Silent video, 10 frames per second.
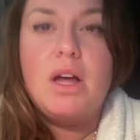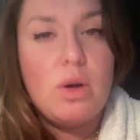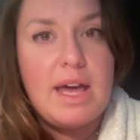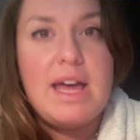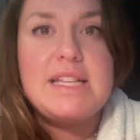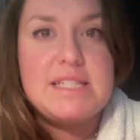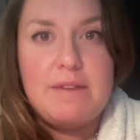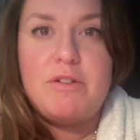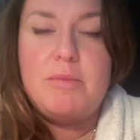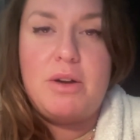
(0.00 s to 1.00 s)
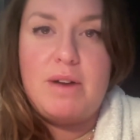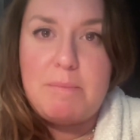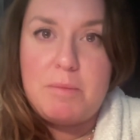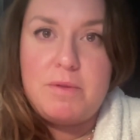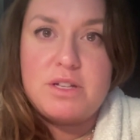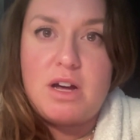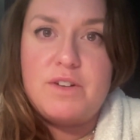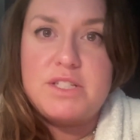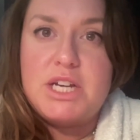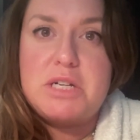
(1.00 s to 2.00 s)
okay, it's time for me to wrap up this
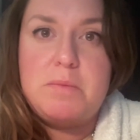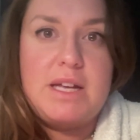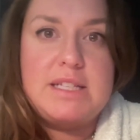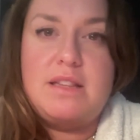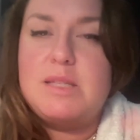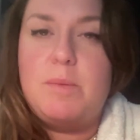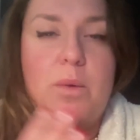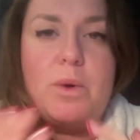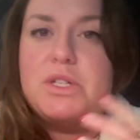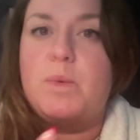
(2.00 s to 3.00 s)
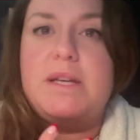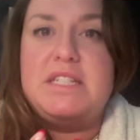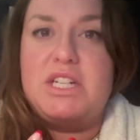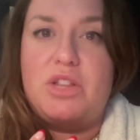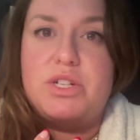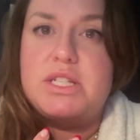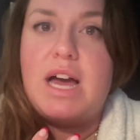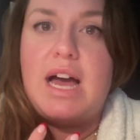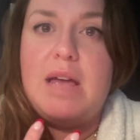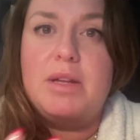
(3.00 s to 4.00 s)
conversation because at this point we're just wasting each other's
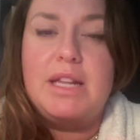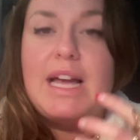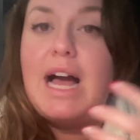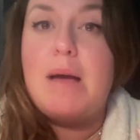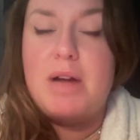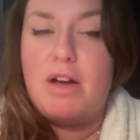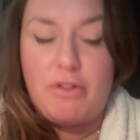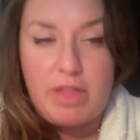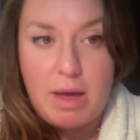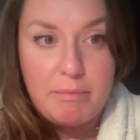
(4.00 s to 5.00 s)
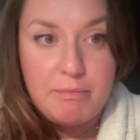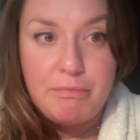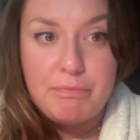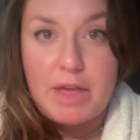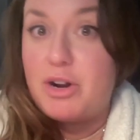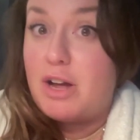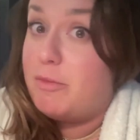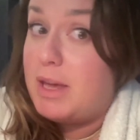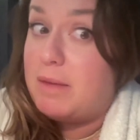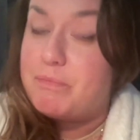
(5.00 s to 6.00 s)
time and like I'm not for them and they're not for
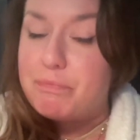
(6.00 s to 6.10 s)
me.